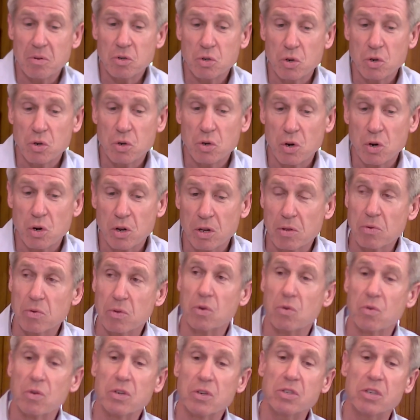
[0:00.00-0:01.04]
certainly through the
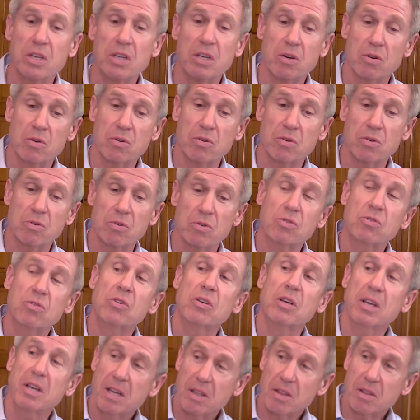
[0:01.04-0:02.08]
Christie years,
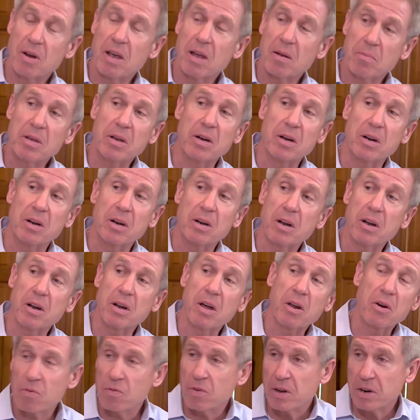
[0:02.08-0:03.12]
there had been an
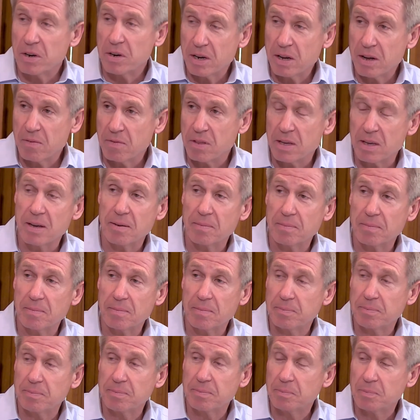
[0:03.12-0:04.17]
underfunding of
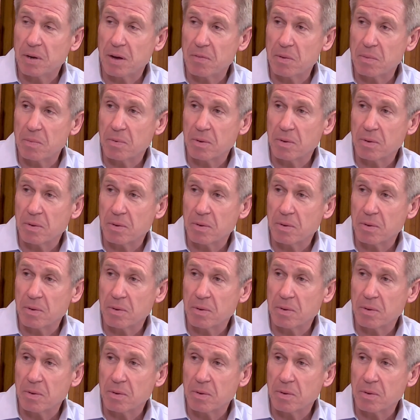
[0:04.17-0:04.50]
the